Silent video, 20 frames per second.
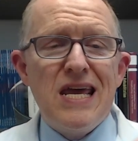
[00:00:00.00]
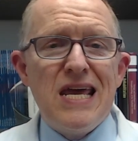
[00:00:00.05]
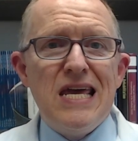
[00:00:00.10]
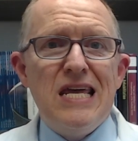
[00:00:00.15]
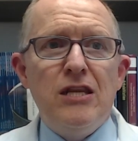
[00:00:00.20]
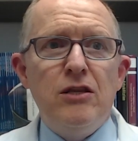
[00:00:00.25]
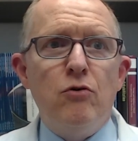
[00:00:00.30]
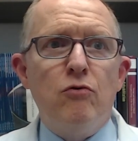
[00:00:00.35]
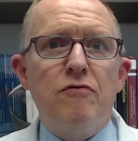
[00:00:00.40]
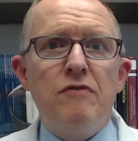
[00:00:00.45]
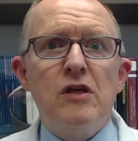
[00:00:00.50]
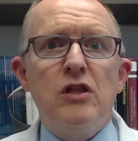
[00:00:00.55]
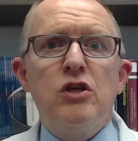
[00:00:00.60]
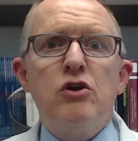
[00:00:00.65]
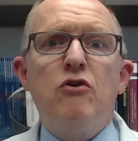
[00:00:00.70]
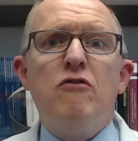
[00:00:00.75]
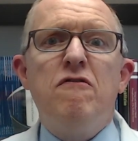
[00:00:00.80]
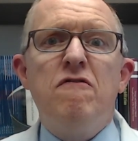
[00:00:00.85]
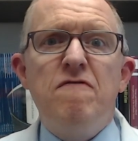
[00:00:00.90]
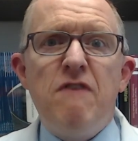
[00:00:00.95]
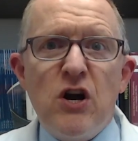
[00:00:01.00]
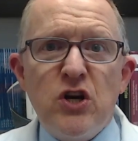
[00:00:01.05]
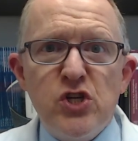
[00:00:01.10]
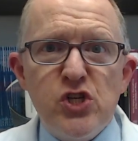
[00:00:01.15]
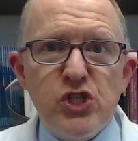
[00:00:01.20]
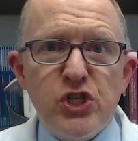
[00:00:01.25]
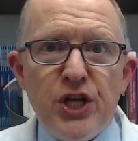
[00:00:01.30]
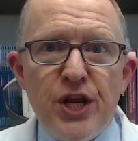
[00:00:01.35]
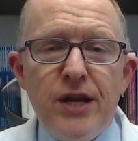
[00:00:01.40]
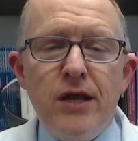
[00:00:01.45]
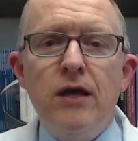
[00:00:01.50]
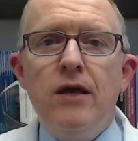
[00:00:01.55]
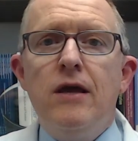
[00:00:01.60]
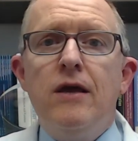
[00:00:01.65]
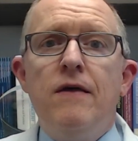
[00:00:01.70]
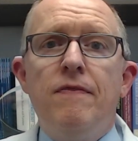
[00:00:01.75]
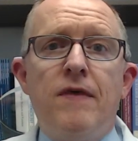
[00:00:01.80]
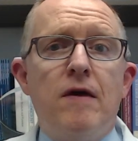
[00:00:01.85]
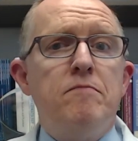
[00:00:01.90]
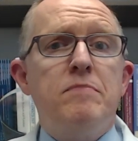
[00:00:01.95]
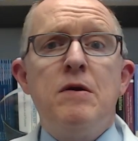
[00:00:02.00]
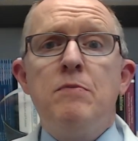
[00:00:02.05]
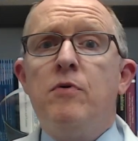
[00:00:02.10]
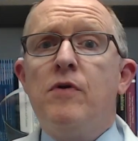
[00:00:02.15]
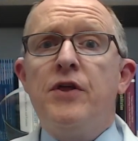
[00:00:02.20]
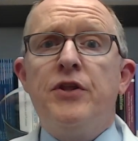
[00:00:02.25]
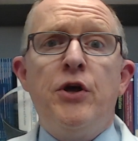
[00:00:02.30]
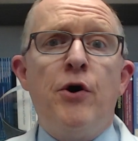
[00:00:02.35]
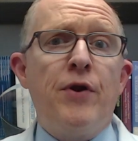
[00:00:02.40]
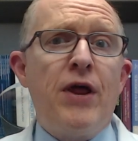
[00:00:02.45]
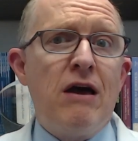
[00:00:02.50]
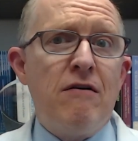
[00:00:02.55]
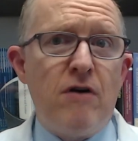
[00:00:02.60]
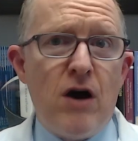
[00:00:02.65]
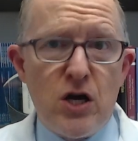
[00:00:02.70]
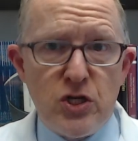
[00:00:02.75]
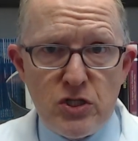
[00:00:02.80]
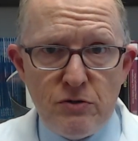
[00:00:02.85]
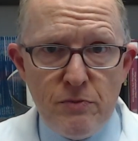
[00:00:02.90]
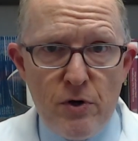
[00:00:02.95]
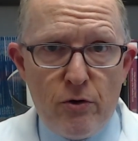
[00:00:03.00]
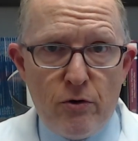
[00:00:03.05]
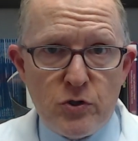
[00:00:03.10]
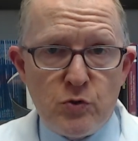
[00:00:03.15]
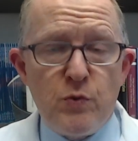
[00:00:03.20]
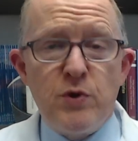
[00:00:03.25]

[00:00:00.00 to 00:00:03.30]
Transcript: endothelial function than people that don't have Hashimoto's.